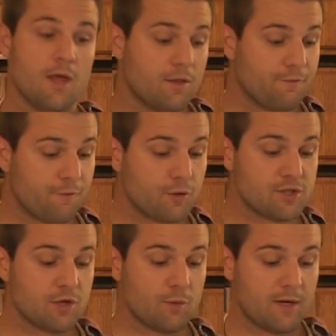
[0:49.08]
The
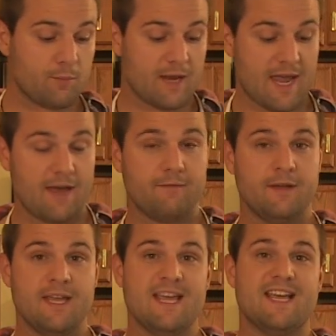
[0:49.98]
first ingredient we
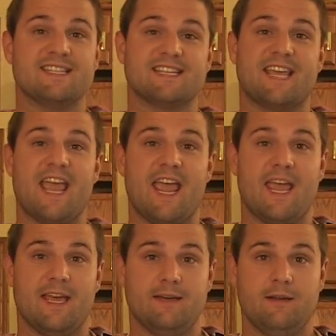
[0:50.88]
have is a
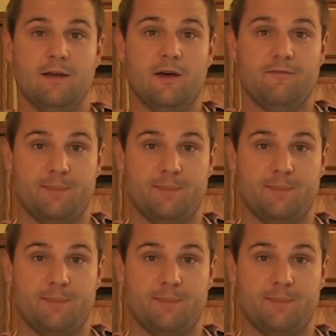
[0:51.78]
can of